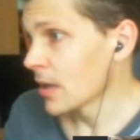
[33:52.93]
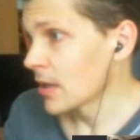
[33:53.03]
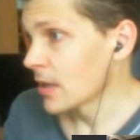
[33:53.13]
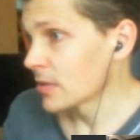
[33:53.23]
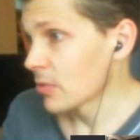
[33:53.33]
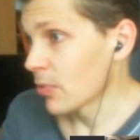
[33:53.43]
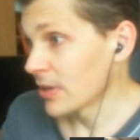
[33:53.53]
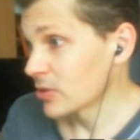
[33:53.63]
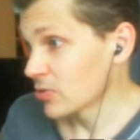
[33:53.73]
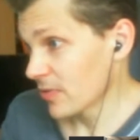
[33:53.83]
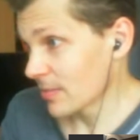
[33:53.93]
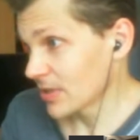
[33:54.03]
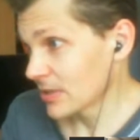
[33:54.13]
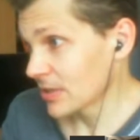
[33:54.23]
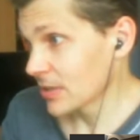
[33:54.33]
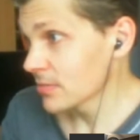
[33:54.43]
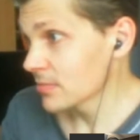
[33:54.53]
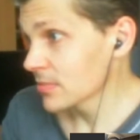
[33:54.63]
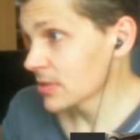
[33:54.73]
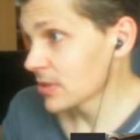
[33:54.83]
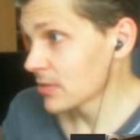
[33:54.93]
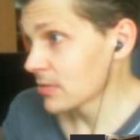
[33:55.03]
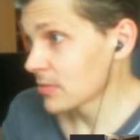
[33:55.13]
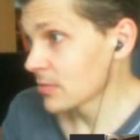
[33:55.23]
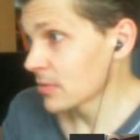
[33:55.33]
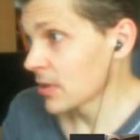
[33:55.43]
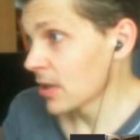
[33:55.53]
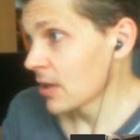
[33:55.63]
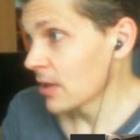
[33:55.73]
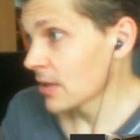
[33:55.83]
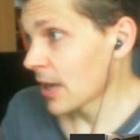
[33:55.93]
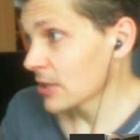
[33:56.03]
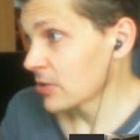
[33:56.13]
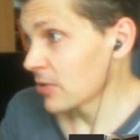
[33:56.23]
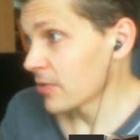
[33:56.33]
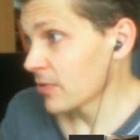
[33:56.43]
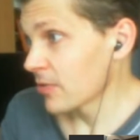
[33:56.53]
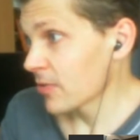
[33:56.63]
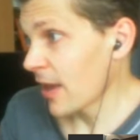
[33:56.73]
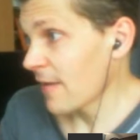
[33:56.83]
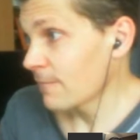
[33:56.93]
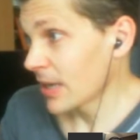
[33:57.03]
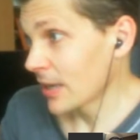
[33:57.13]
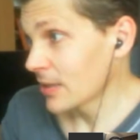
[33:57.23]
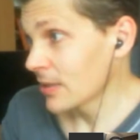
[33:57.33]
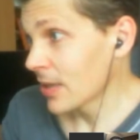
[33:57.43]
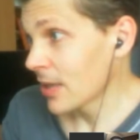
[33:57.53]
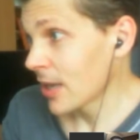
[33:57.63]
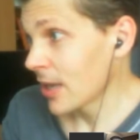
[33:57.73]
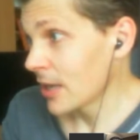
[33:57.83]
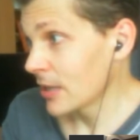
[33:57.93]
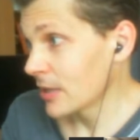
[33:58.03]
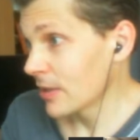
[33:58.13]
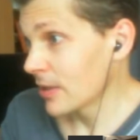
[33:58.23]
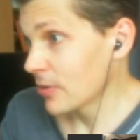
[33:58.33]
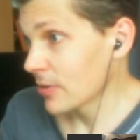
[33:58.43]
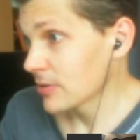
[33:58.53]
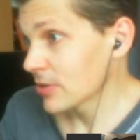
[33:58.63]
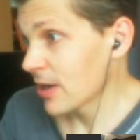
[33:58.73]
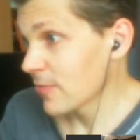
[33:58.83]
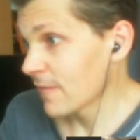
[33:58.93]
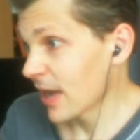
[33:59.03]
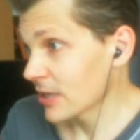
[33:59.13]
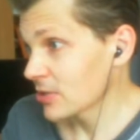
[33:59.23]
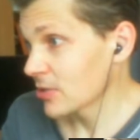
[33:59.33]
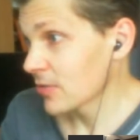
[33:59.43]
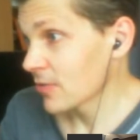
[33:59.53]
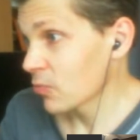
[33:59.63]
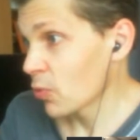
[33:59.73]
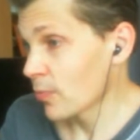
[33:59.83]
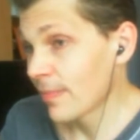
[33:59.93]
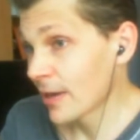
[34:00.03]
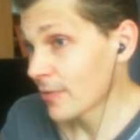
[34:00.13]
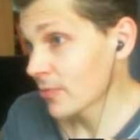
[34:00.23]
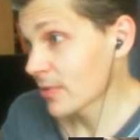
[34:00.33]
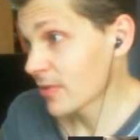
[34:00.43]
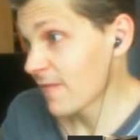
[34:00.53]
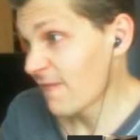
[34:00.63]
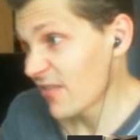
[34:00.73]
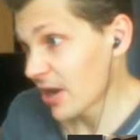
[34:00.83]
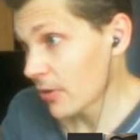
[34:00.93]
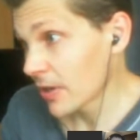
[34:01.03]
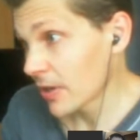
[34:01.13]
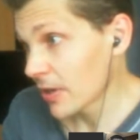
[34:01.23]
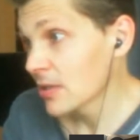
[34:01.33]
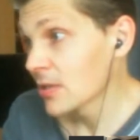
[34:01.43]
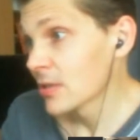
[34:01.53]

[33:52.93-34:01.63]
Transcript: And he went into some detail. So the actions have begun, and there are the types of actions will be based on the severity,